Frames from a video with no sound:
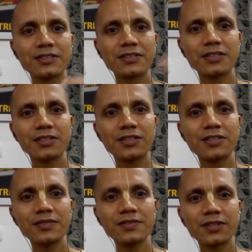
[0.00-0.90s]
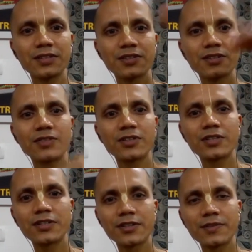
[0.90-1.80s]
The real tree and the
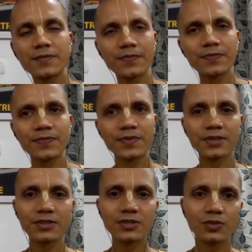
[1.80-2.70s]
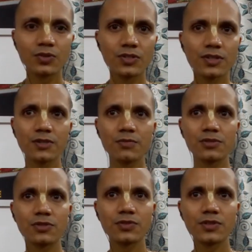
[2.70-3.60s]
inverted tree. So those
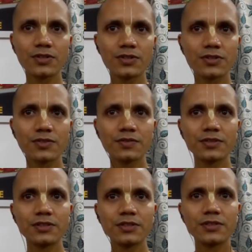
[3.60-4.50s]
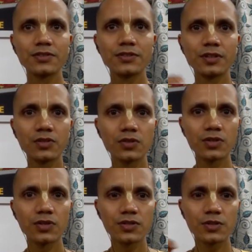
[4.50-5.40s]
examples we discussed. And we also
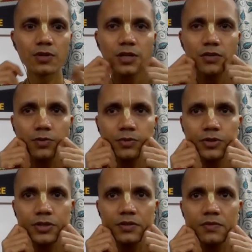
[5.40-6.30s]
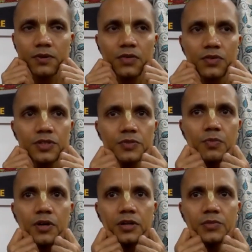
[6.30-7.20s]
discussed about liquid beauty, how this
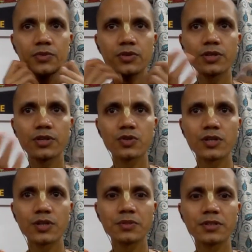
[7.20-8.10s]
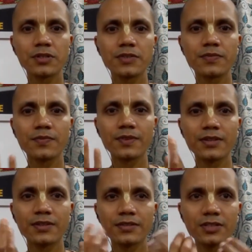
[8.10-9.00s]
bodily beauty is so temporary.
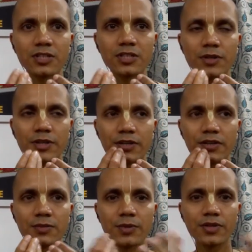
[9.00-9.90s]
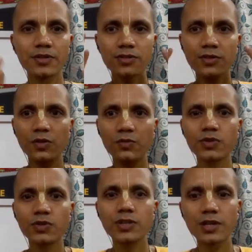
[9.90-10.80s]
And just by taking some medicines, whole
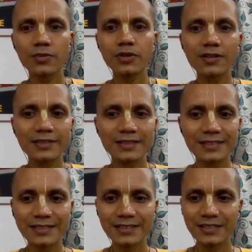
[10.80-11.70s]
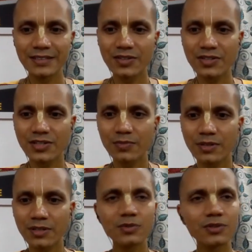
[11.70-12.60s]
beauty can be gone there's
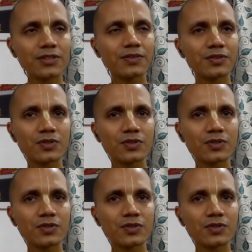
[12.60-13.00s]
temporary beauty.